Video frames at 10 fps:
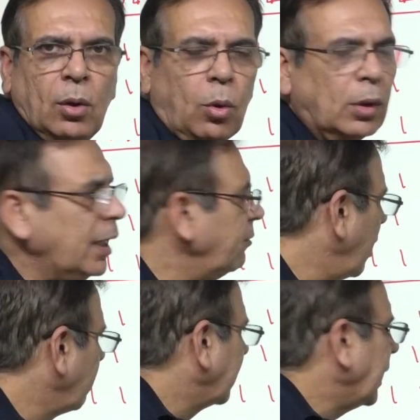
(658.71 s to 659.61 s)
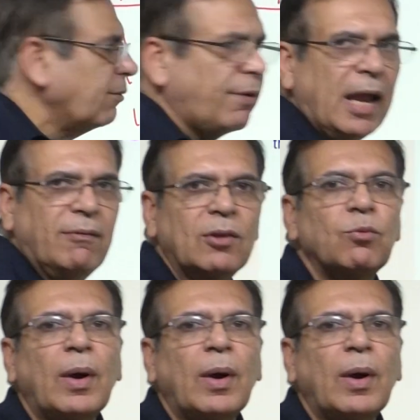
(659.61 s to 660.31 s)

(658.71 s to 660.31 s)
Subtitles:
Only way of getting 5 is